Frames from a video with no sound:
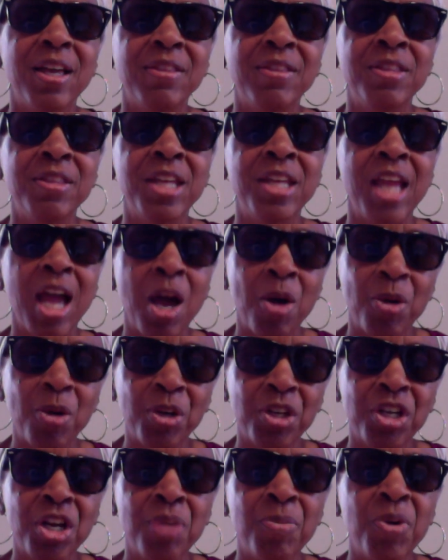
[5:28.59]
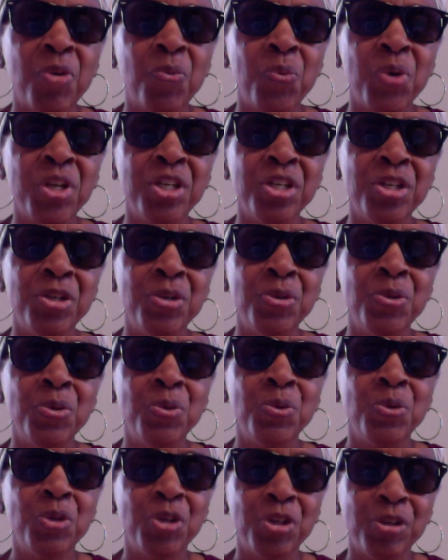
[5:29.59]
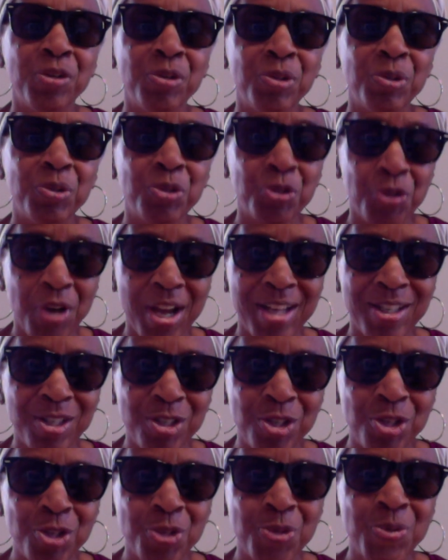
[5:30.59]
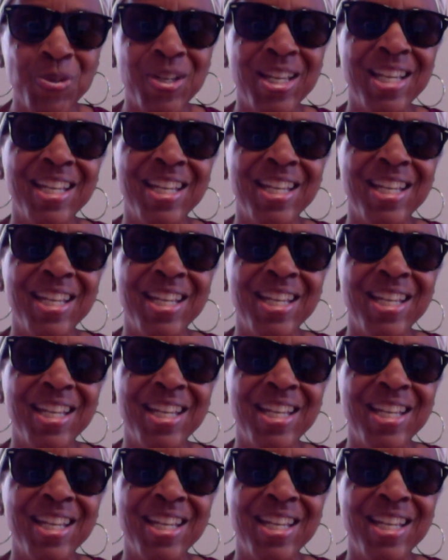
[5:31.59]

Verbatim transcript: the outcome of what you're trying to do,